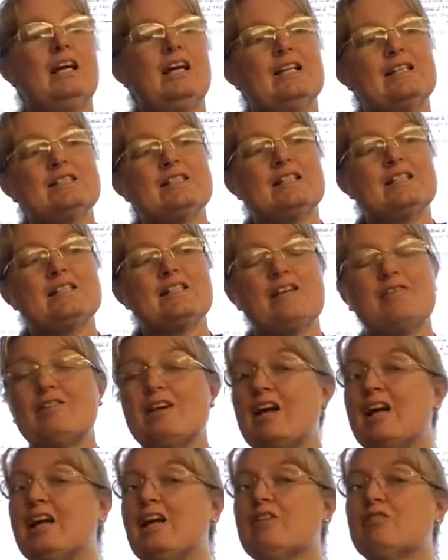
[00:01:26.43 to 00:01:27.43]
And since I
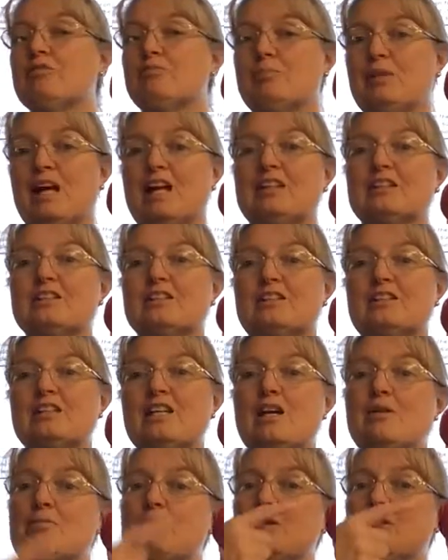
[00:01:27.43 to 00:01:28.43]
ran out of black duct
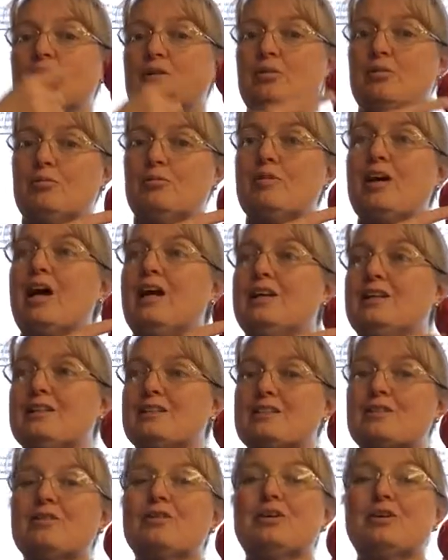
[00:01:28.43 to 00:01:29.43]
tape, red
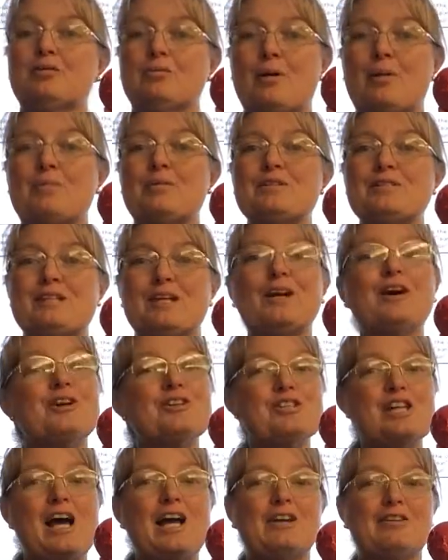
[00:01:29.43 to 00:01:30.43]
is going to represent
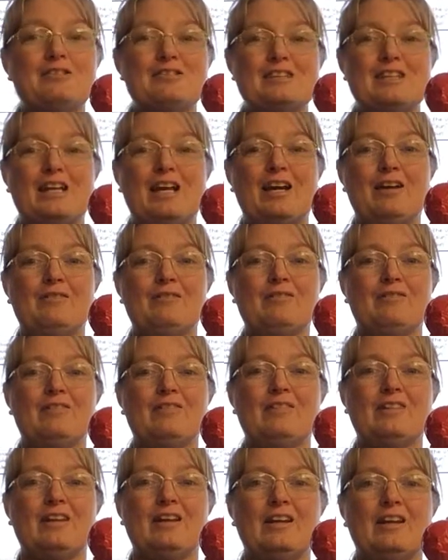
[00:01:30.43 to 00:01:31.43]
our shadow today.
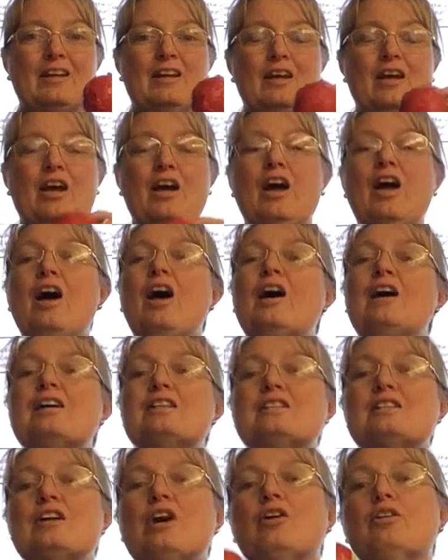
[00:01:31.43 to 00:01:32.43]

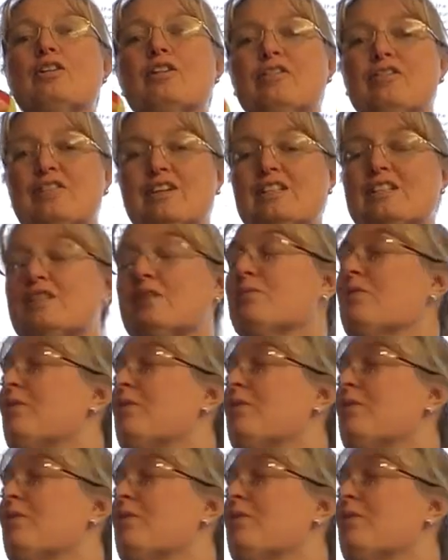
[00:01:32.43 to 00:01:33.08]
So the first